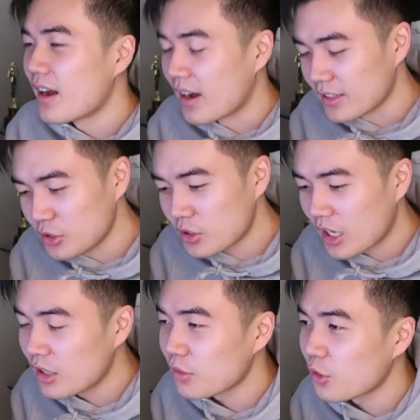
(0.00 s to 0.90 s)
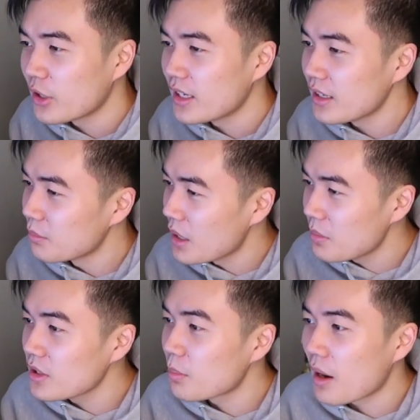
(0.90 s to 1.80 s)
I do kind of agree.
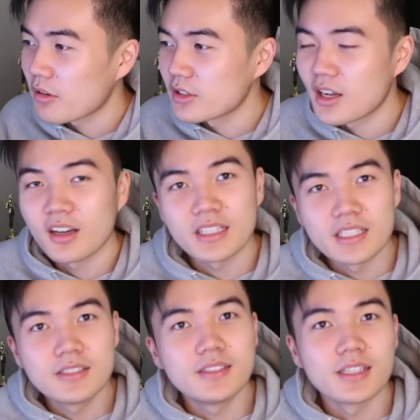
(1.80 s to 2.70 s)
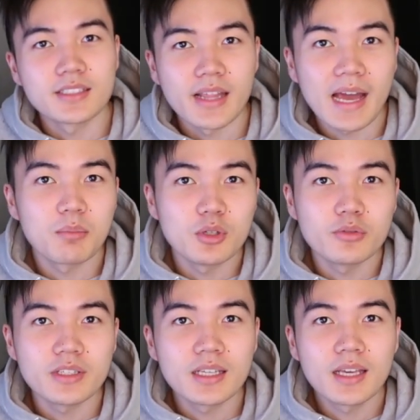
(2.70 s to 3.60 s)
Maybe The Power of the Dog is just that
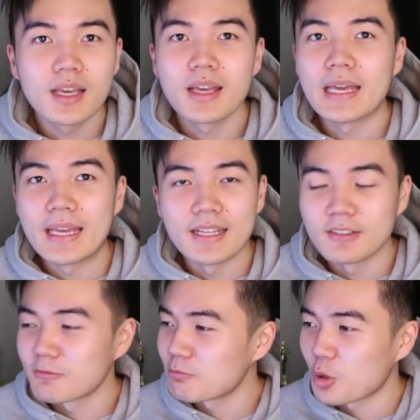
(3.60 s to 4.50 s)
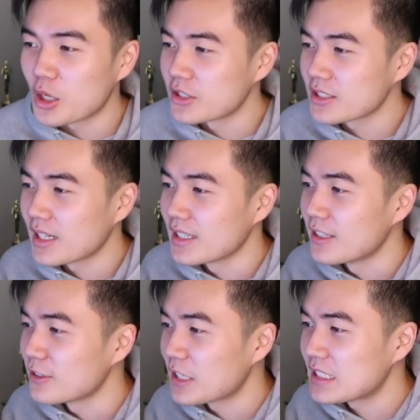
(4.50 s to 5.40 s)
movie, and we're all just kind of
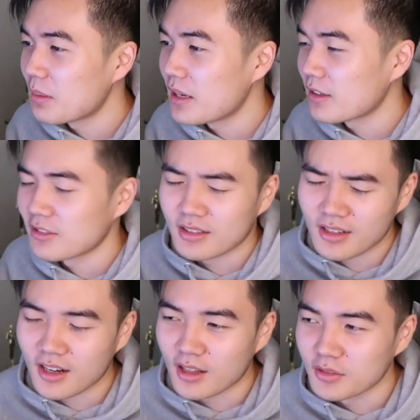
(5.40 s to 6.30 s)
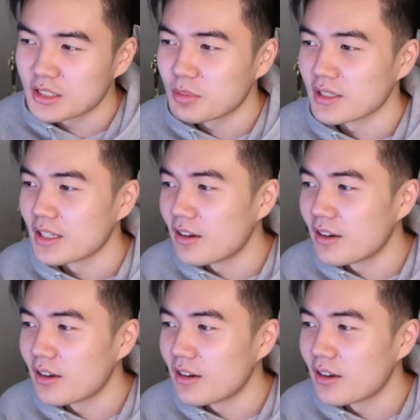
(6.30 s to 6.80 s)
underestimating, or not all of us, but